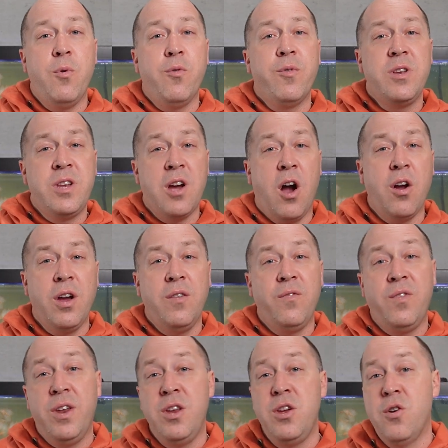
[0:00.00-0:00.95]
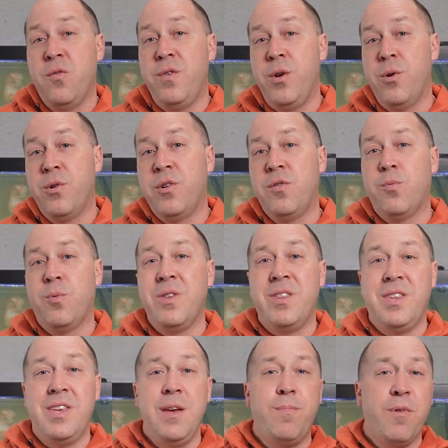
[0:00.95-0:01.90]
we'll retarget video viewers with
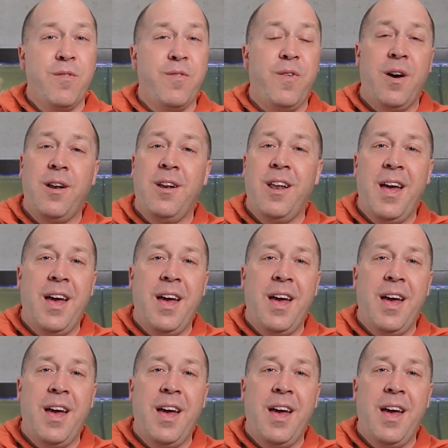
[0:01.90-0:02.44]
deeper funnel